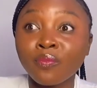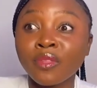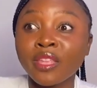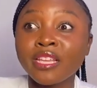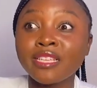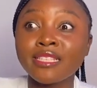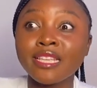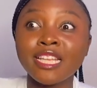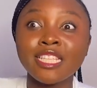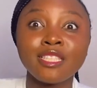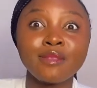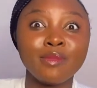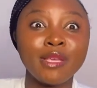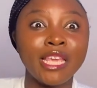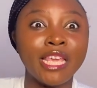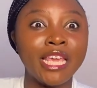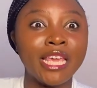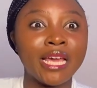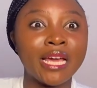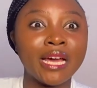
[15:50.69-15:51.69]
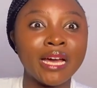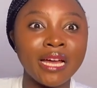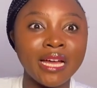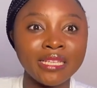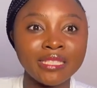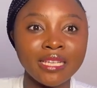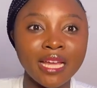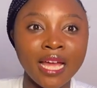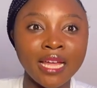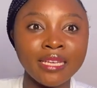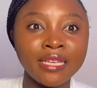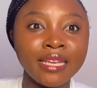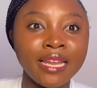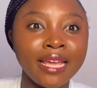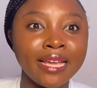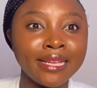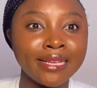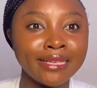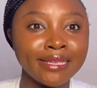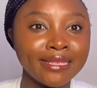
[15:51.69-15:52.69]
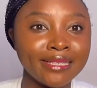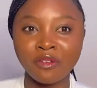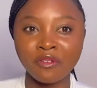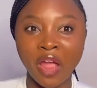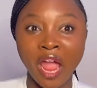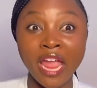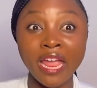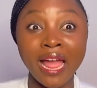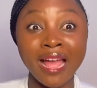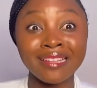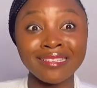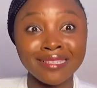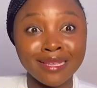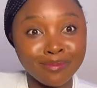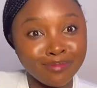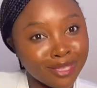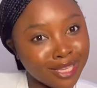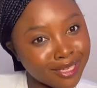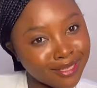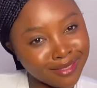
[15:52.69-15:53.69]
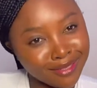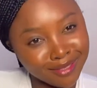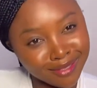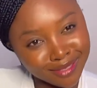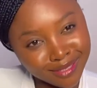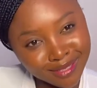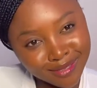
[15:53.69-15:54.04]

He sent me a card and necklace. I accepted it.